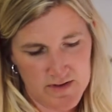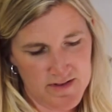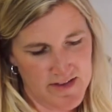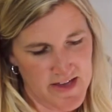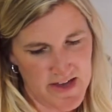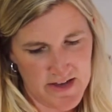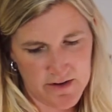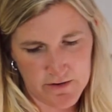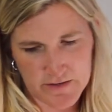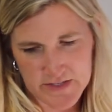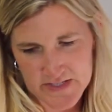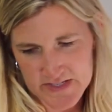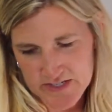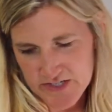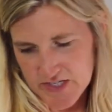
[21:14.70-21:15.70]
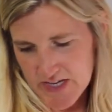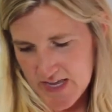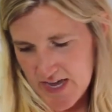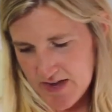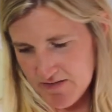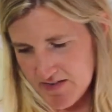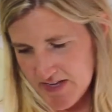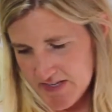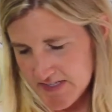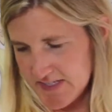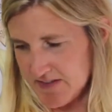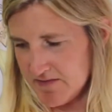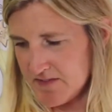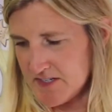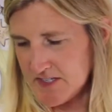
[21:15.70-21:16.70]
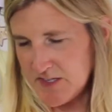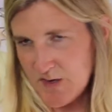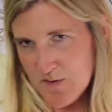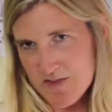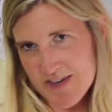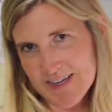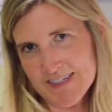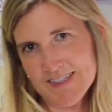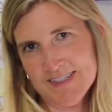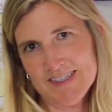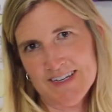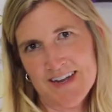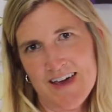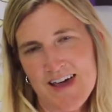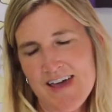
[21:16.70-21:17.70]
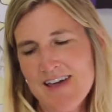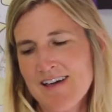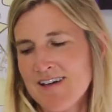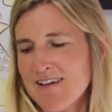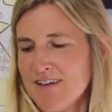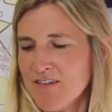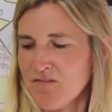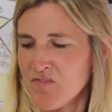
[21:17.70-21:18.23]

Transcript: Yeah, cornstarch again. We used it for 2 things today.